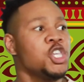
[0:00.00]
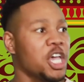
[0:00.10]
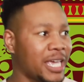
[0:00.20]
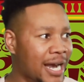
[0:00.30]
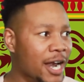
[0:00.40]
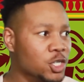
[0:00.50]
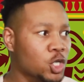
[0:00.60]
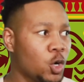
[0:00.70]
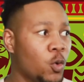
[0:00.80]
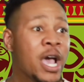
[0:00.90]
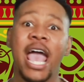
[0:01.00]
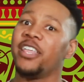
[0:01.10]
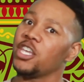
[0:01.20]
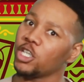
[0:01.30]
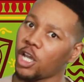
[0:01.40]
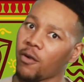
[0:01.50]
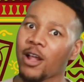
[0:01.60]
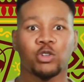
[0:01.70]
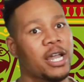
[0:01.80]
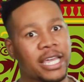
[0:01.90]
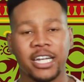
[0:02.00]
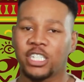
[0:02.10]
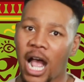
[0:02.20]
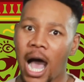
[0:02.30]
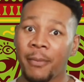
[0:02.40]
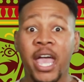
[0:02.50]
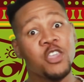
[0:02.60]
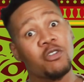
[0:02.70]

You get out of school and then you turn around and try to get a job.